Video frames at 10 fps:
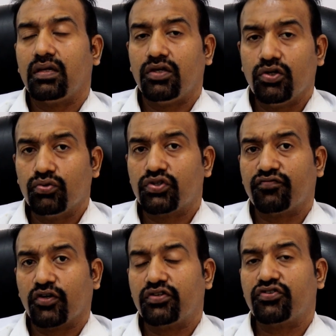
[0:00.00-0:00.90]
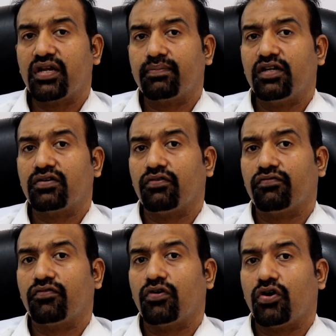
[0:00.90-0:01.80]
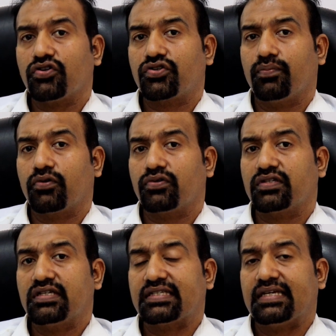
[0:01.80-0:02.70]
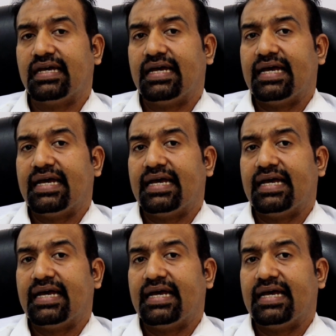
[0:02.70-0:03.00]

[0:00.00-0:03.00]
use for the treatment of osteoporosis